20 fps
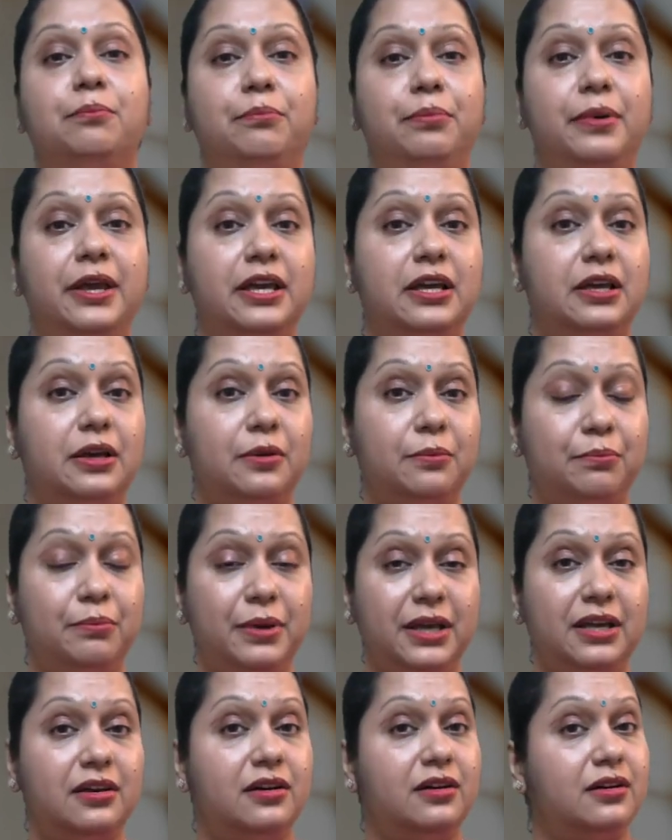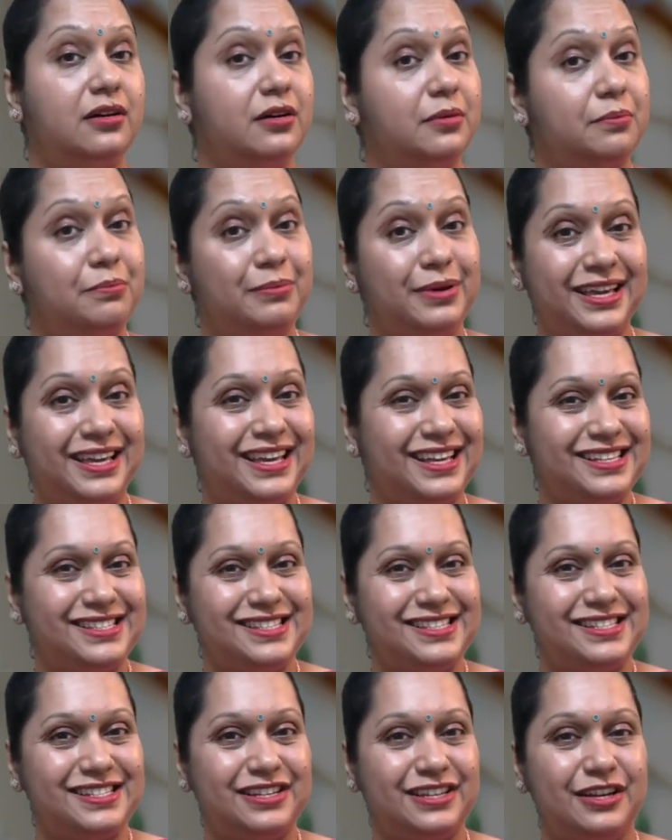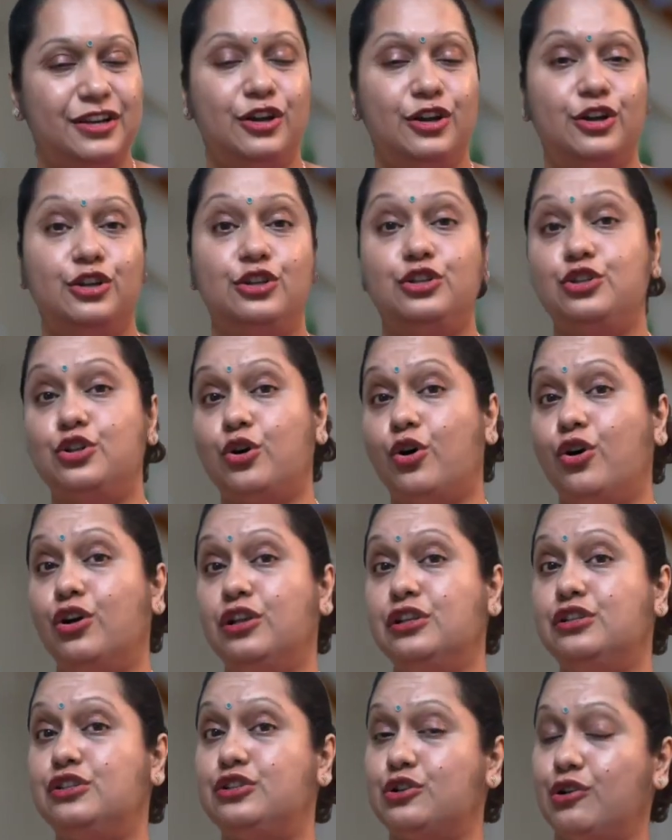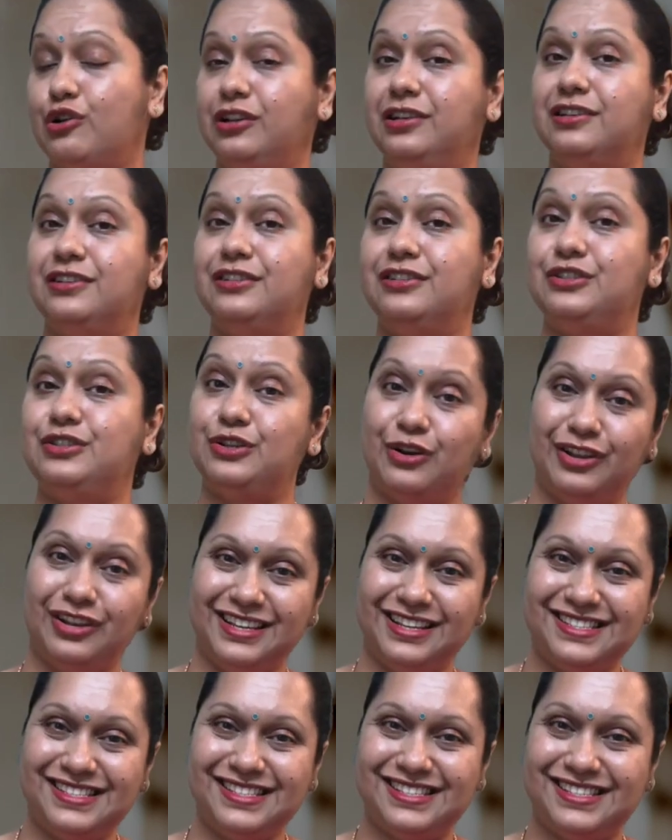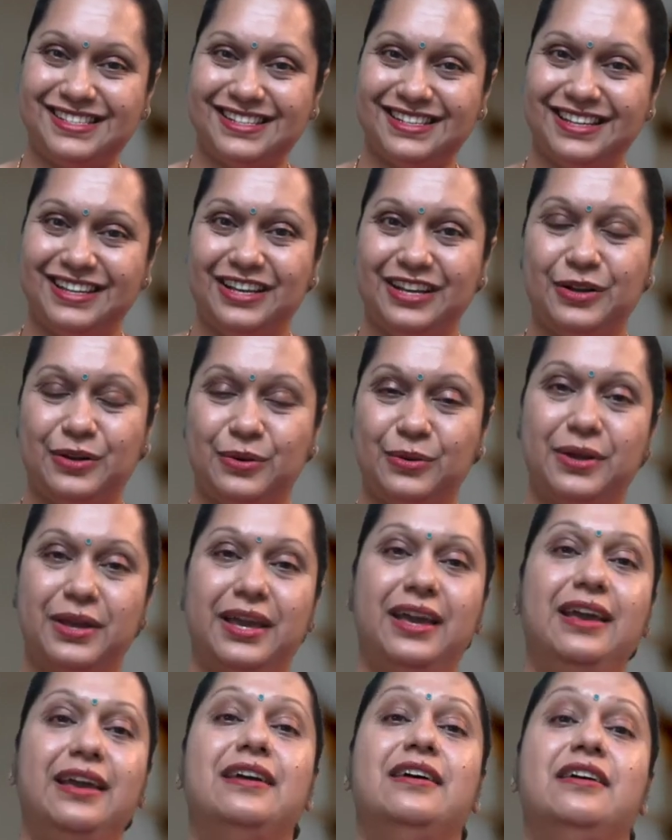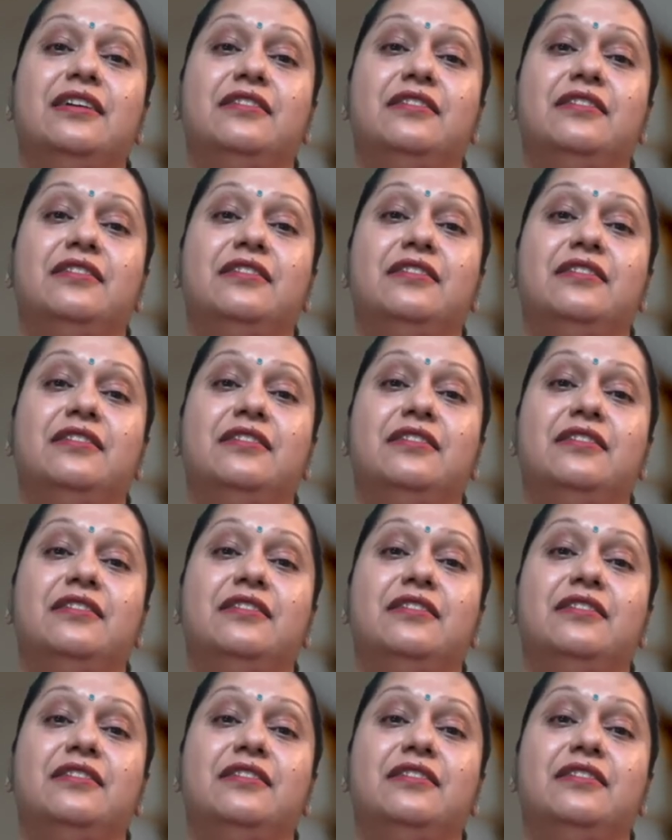Big, bigger, biggest, tall, taller, tallest. Okay.